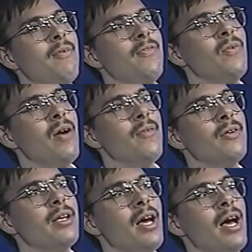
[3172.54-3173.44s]
If you
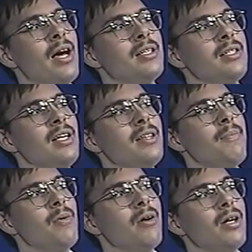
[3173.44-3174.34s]
ever see
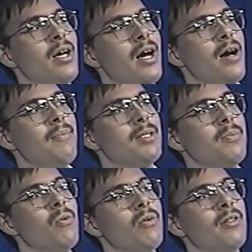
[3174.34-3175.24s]
the book
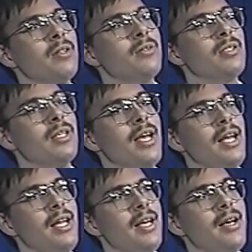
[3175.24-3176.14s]
Exploring the
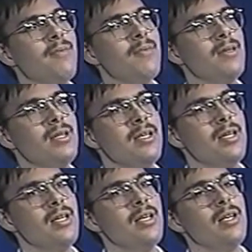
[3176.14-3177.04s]
Lusitania,
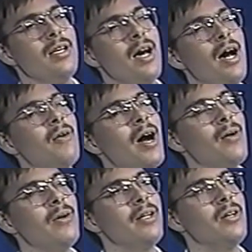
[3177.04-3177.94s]

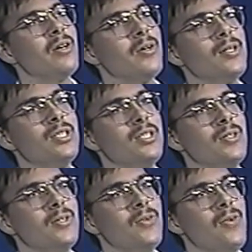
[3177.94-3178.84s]
I would encourage
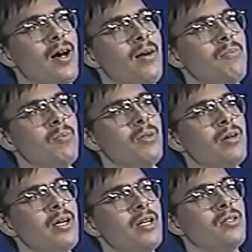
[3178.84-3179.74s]
you to
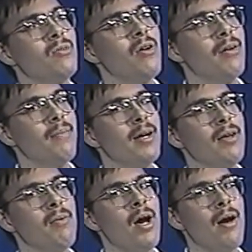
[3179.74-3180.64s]
look at a drawing
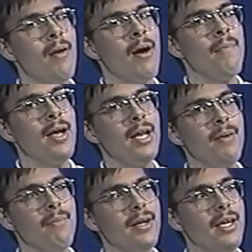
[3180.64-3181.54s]
by a
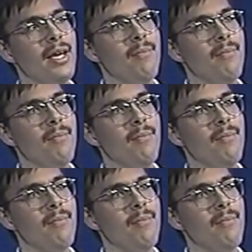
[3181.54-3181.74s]
painting by